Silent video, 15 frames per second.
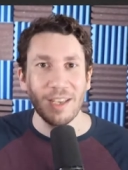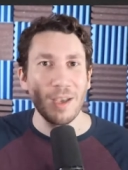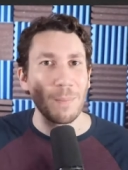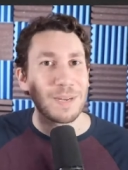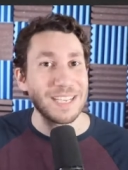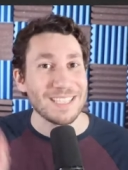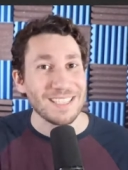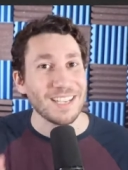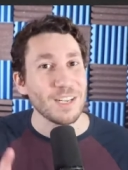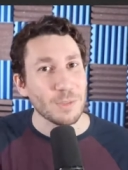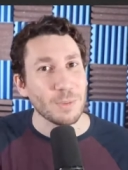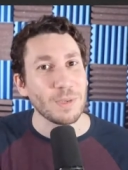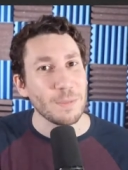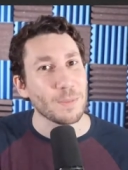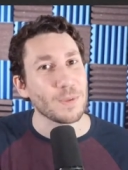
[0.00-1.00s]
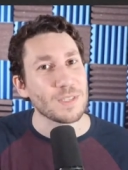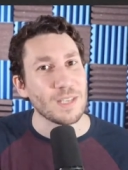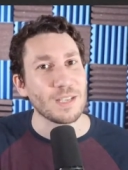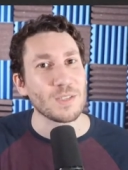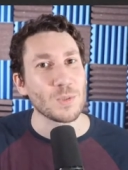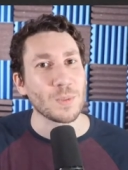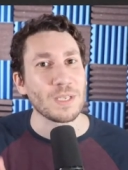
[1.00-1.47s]
but it's not a
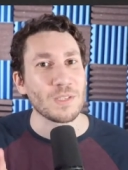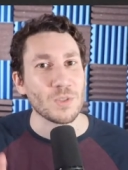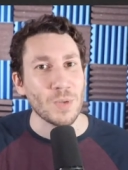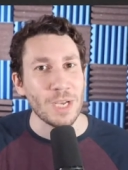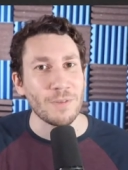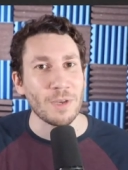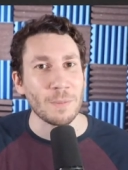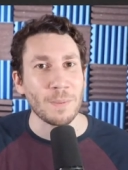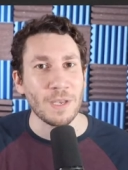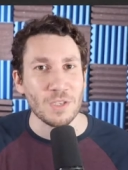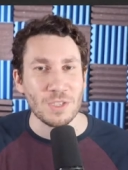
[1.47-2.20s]
20% swing strike rate pitch,